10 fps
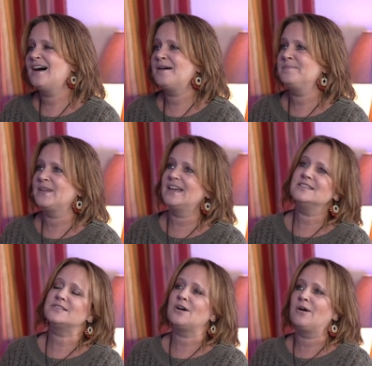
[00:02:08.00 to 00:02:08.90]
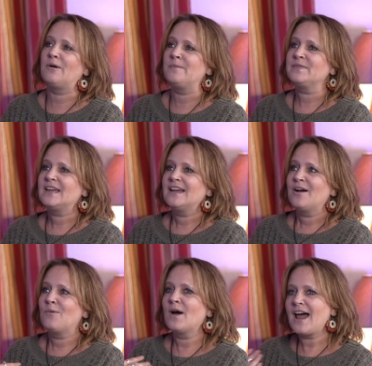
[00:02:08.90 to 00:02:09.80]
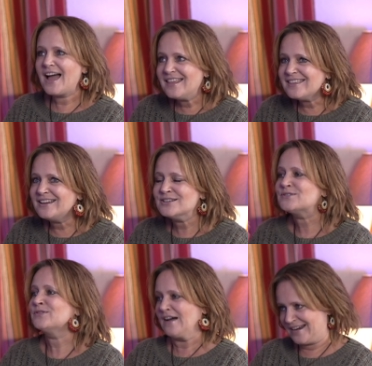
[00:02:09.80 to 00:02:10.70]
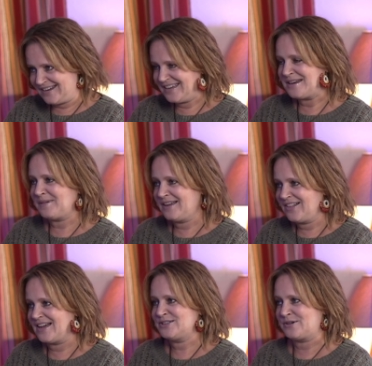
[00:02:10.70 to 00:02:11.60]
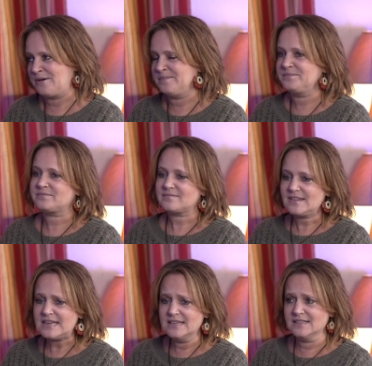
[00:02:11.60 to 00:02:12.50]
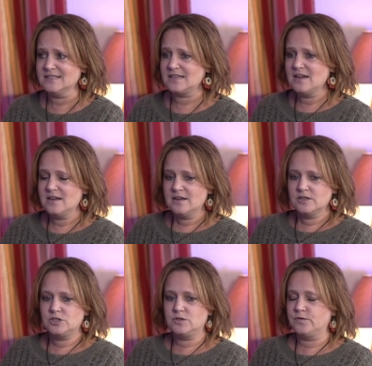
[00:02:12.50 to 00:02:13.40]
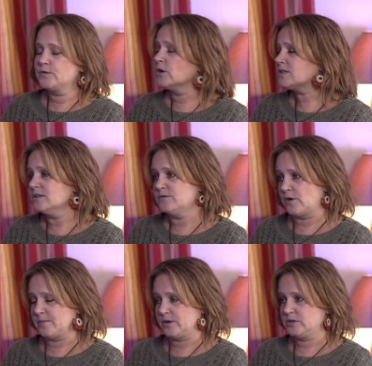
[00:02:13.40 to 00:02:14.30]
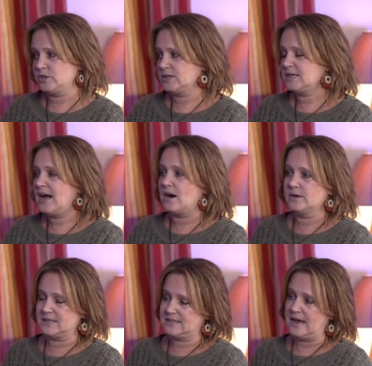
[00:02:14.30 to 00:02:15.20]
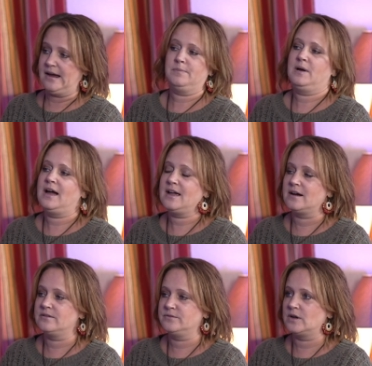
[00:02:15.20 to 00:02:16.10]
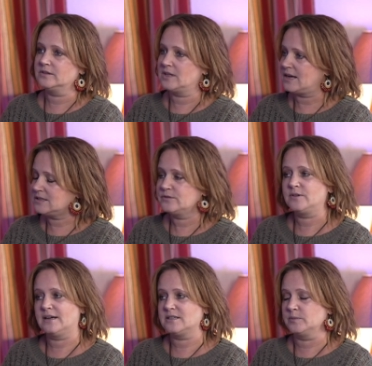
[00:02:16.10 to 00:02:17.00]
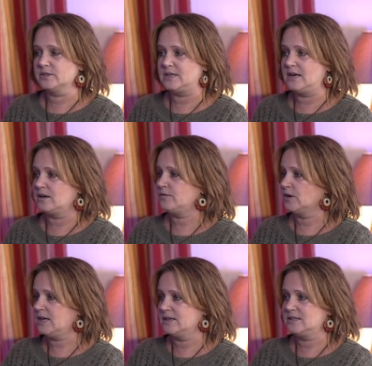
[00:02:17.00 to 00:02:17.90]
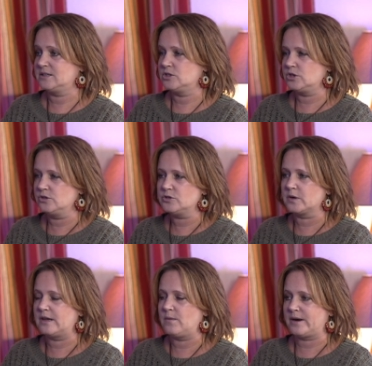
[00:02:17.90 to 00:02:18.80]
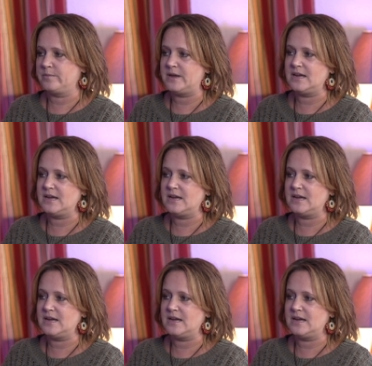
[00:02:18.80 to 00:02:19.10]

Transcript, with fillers: Mm-hmm. Um, and so, what I think is fun in my classroom is First and foremost, just how it's set up. I have lots of mm-hmm. flexible seating for kids to choose where they want to mm-hmm.